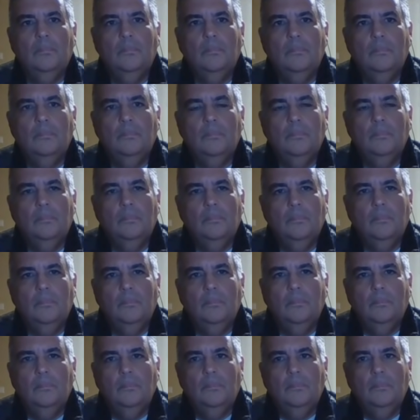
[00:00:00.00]

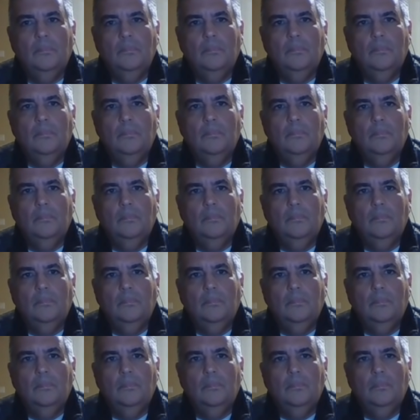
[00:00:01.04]

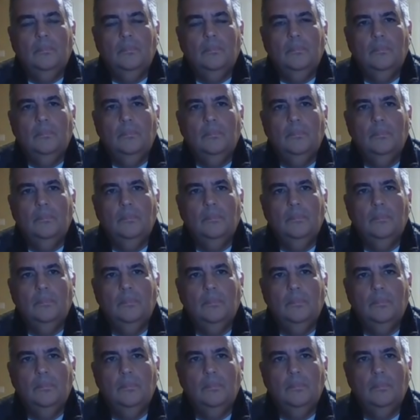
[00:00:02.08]

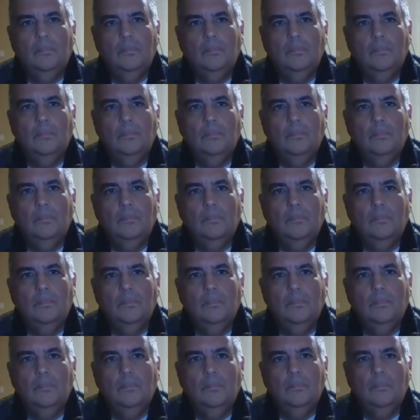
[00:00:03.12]

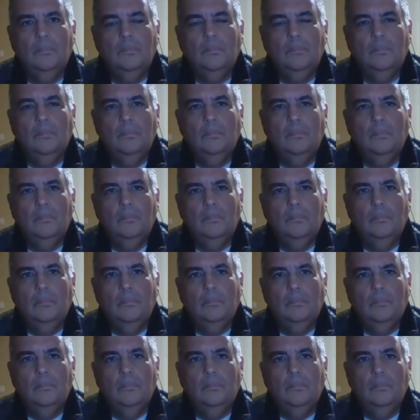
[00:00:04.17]

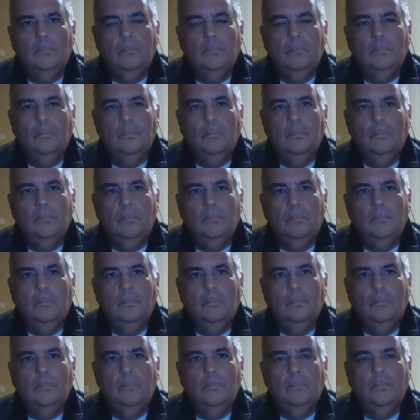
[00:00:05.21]

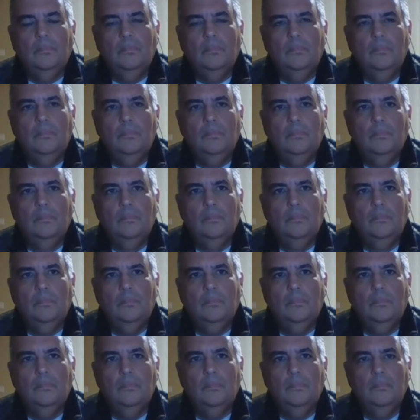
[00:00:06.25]

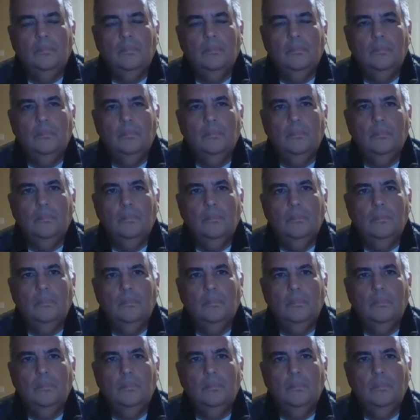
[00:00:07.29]
(not speaking)